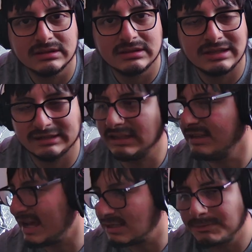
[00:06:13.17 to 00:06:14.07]
Like the
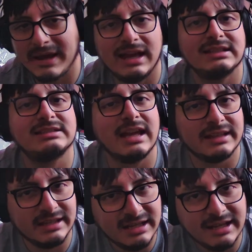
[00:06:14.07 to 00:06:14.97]
nice pass that
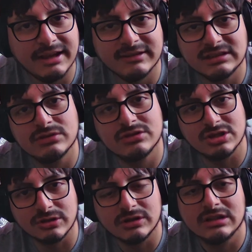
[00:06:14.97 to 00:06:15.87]
he gave it to
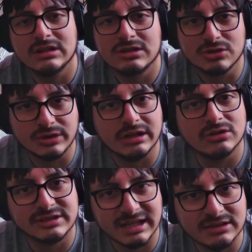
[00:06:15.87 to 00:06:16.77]
Chucky
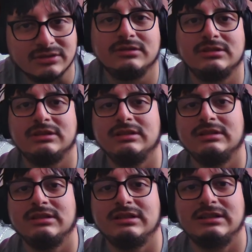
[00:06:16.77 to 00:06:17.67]
Lozano.
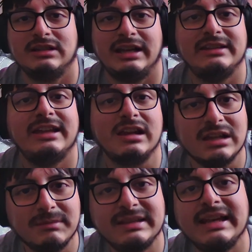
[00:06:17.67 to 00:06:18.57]
And they
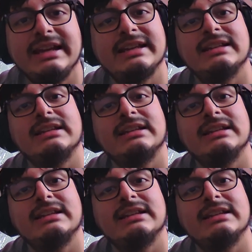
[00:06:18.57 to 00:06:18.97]
eliminated